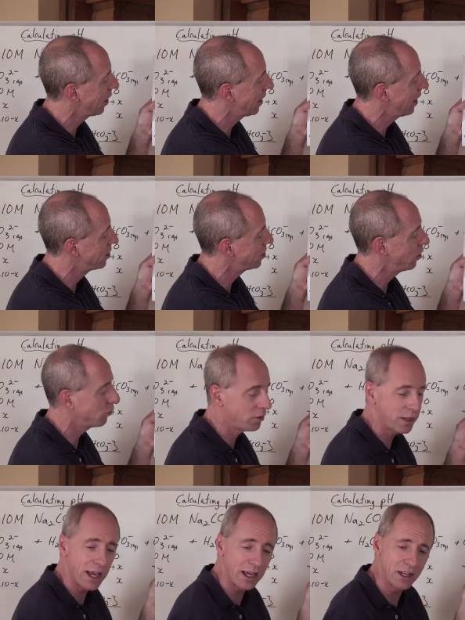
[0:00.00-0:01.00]
that hco
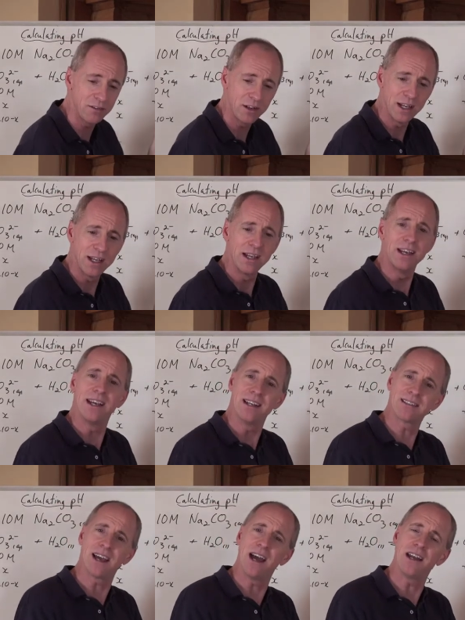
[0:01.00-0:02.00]
3 negative,
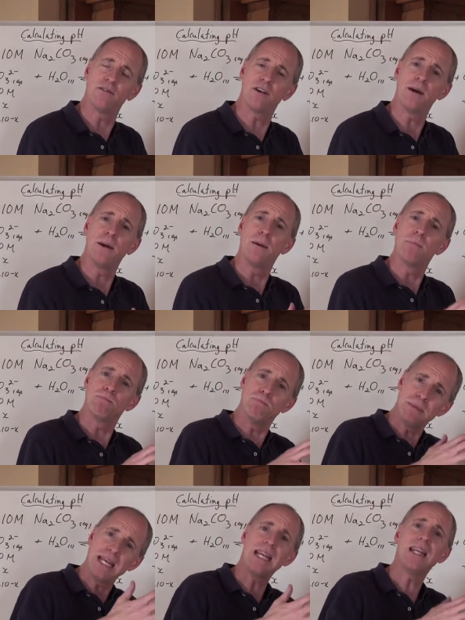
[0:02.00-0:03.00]
it's kind of a
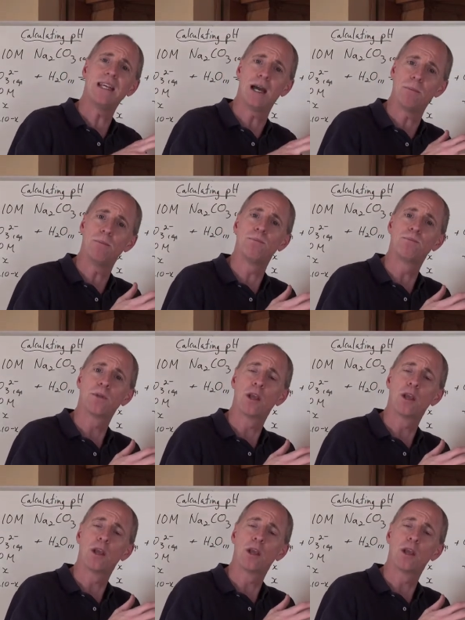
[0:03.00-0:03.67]
medium